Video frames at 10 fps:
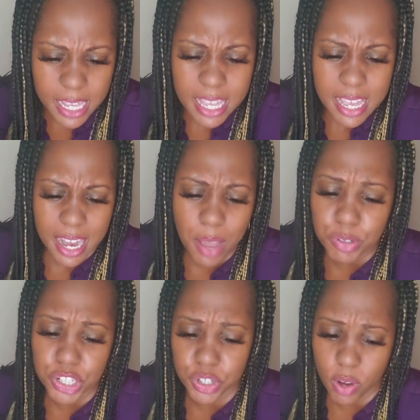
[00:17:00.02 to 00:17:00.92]
And I was
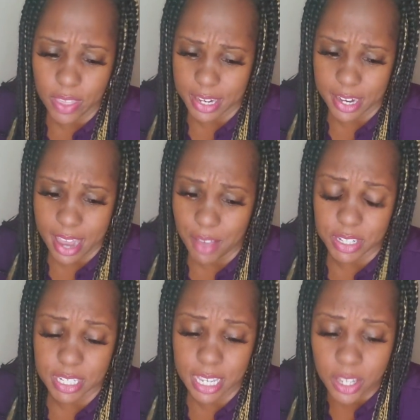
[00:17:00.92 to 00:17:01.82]
sure they didn't have a
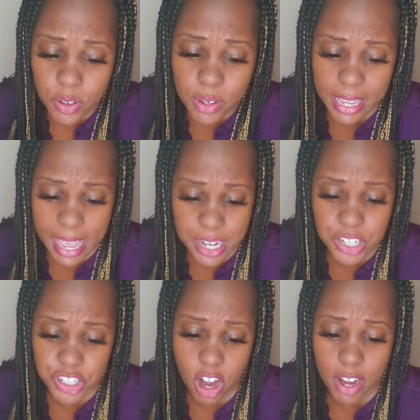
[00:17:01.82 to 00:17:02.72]
single canning
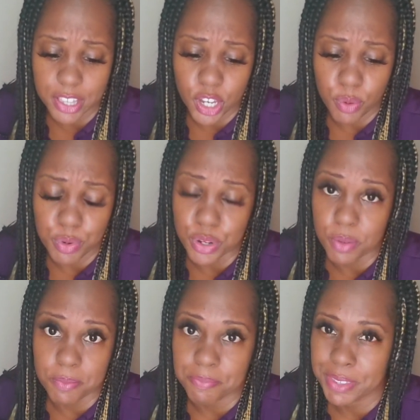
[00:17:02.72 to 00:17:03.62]
jar in their room.
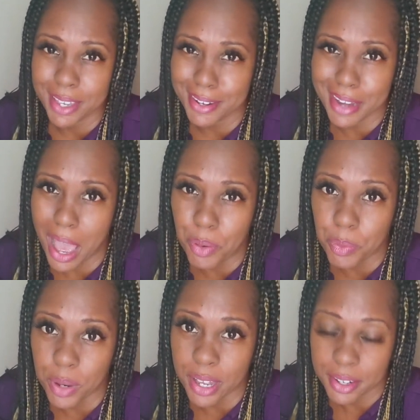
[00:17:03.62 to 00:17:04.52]
Not
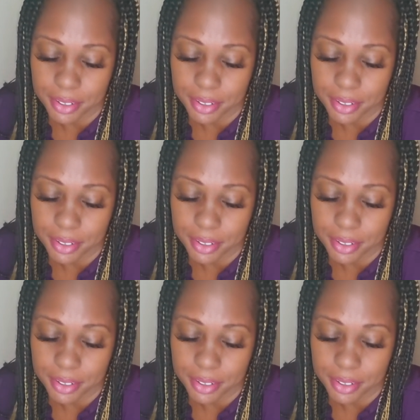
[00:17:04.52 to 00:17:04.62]
one.